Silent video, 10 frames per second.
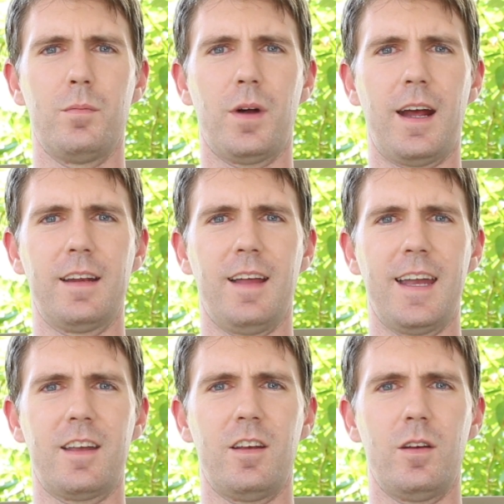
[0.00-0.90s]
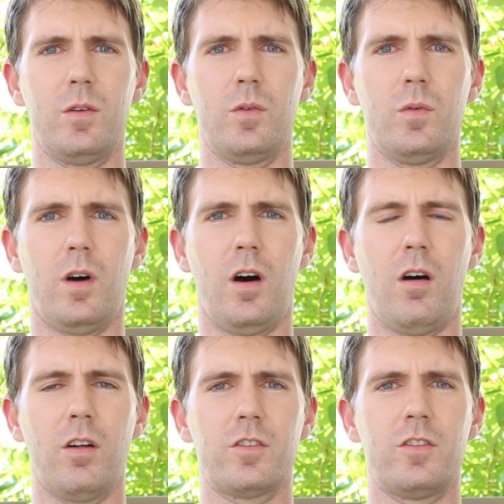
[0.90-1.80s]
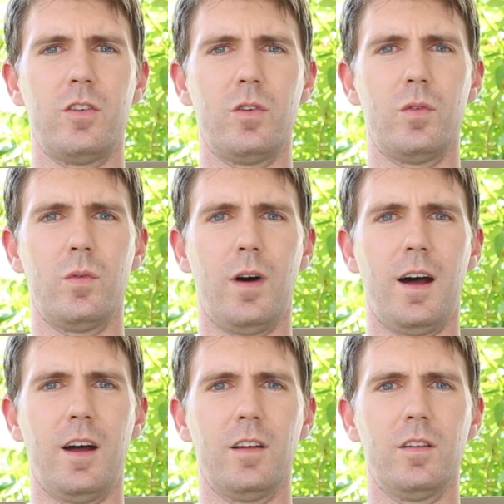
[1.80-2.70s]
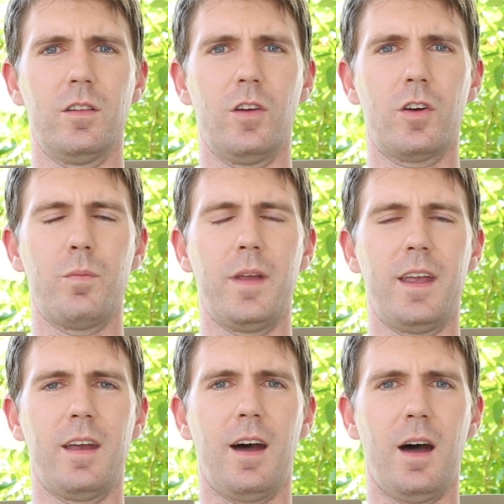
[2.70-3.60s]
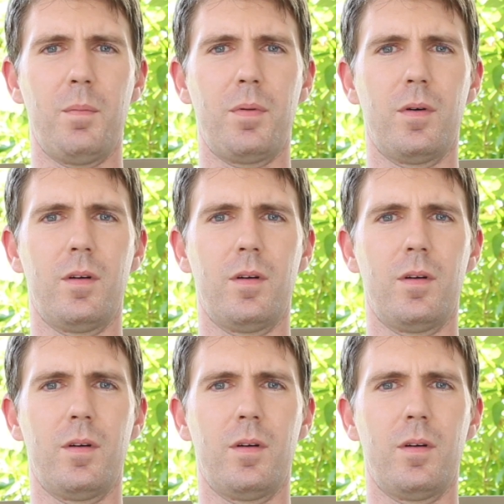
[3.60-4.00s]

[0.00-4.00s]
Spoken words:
but I'd like you all to look me up.